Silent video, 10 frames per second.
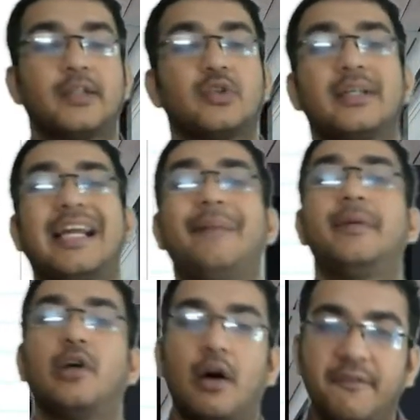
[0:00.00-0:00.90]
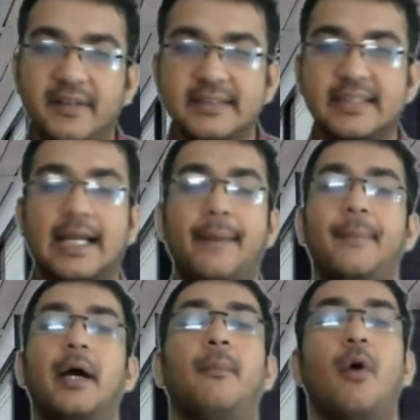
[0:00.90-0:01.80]
So it can be an office, it can
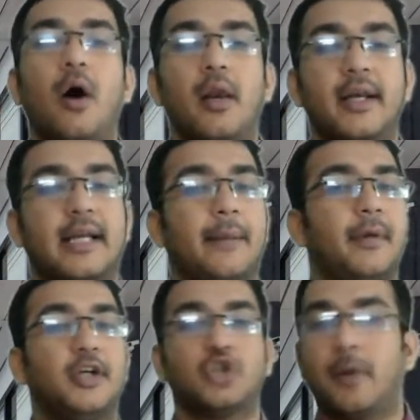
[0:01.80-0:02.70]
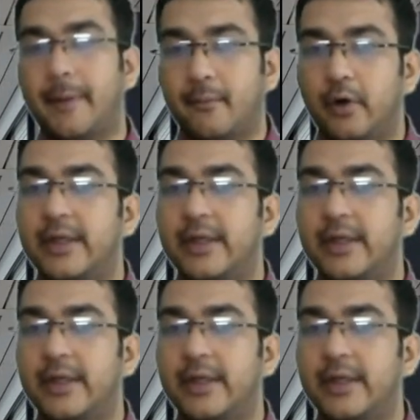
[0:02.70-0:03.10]
be a mall, it can be a shopping mall,